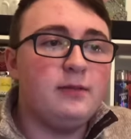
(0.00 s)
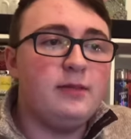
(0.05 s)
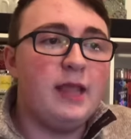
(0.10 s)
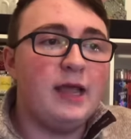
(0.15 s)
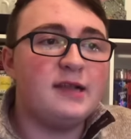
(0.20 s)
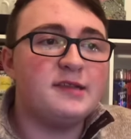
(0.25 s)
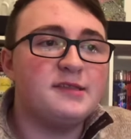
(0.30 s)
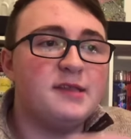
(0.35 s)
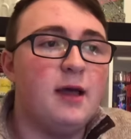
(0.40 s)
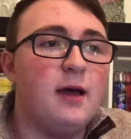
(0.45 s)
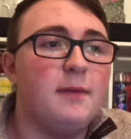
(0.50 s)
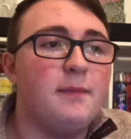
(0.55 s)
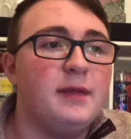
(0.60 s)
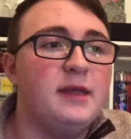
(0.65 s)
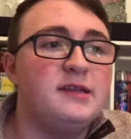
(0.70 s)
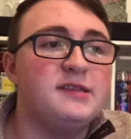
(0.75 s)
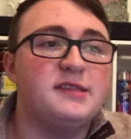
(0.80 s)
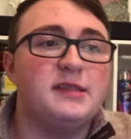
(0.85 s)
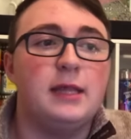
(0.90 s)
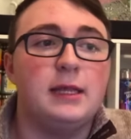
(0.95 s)
Next up
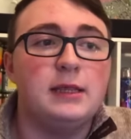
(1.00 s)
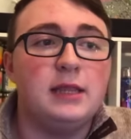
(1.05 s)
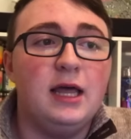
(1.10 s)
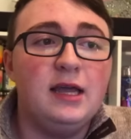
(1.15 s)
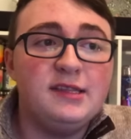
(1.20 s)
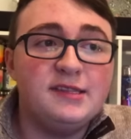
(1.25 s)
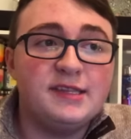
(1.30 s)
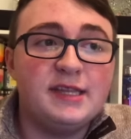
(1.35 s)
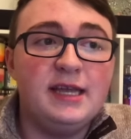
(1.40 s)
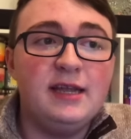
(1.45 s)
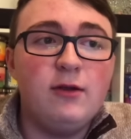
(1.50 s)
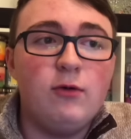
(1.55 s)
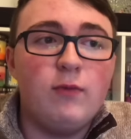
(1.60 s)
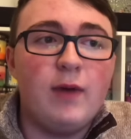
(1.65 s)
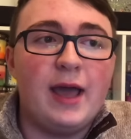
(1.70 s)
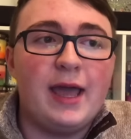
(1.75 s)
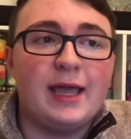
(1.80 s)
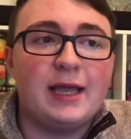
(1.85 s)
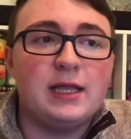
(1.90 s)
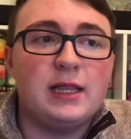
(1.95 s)
is the Let's Get
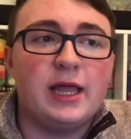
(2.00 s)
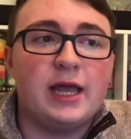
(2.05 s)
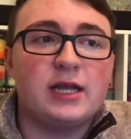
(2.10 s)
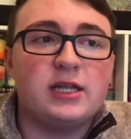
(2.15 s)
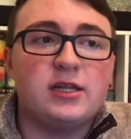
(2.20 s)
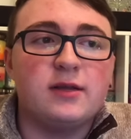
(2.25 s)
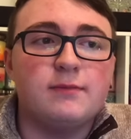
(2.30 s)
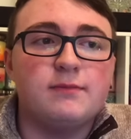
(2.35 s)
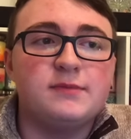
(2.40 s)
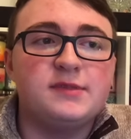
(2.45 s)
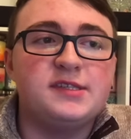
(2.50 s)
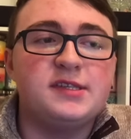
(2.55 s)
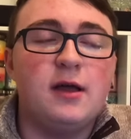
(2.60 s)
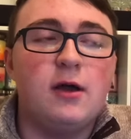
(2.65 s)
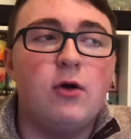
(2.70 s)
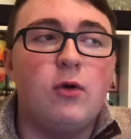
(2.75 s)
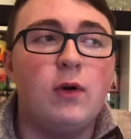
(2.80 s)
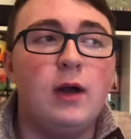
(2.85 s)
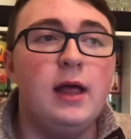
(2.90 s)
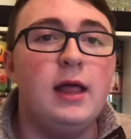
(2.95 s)
Away collection.
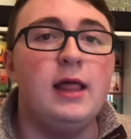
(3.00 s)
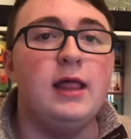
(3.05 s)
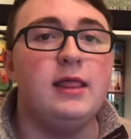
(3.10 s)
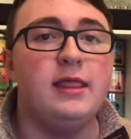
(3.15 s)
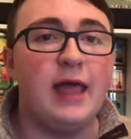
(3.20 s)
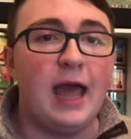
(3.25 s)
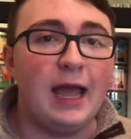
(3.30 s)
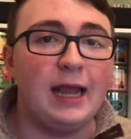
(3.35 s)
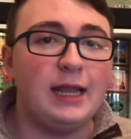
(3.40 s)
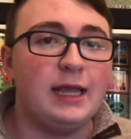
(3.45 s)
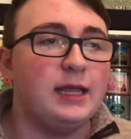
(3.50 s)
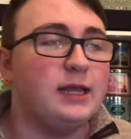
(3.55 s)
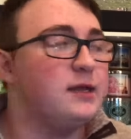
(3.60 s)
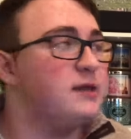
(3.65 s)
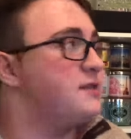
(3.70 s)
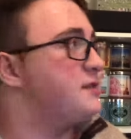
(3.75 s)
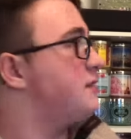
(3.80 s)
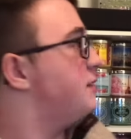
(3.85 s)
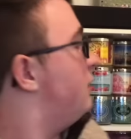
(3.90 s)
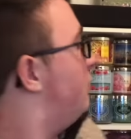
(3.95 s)
So that
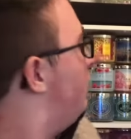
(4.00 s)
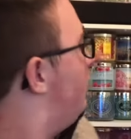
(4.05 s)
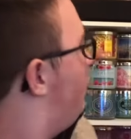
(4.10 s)
is